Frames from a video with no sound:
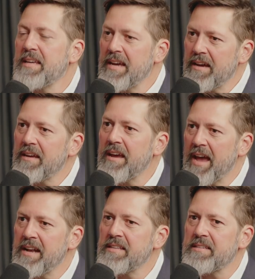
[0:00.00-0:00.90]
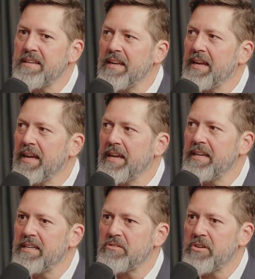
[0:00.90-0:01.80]
Yeah, and it's an
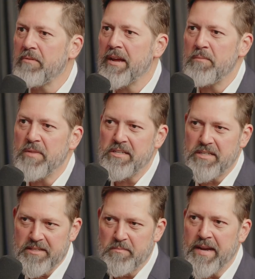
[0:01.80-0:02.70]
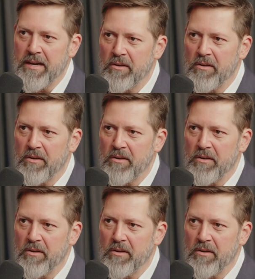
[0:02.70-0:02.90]
industry where image does mean a